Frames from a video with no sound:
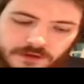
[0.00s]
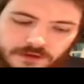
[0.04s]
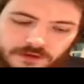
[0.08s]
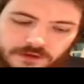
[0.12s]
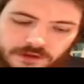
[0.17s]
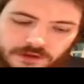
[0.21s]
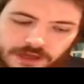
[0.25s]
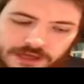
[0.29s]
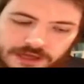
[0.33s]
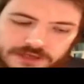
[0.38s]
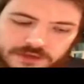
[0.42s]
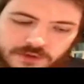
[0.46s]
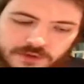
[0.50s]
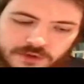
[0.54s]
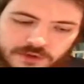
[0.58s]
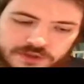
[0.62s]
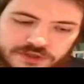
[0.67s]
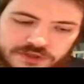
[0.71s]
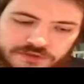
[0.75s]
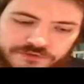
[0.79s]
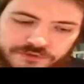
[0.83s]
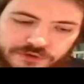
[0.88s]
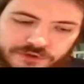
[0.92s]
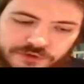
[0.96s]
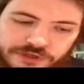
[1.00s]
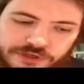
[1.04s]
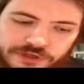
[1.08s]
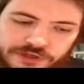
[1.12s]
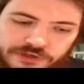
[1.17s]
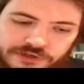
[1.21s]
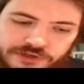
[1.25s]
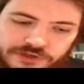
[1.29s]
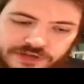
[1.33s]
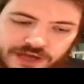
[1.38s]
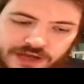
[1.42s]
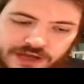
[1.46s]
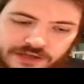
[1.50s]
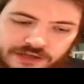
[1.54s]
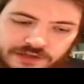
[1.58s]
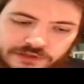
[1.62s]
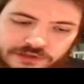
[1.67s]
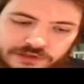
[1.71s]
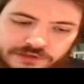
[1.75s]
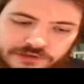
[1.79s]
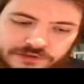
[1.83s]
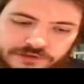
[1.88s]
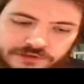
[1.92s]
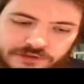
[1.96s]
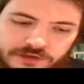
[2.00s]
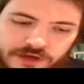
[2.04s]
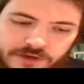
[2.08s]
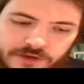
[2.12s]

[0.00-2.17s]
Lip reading: Last question for you here, Tyler. I